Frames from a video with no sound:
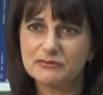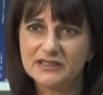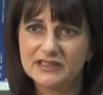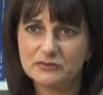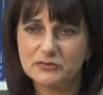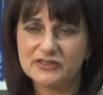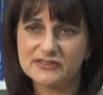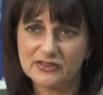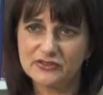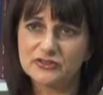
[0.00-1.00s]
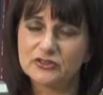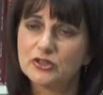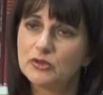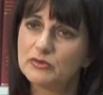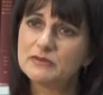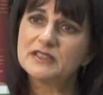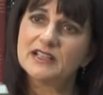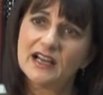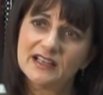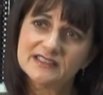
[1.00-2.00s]
begin with, so that women
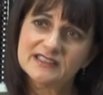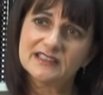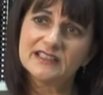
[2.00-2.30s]
aren't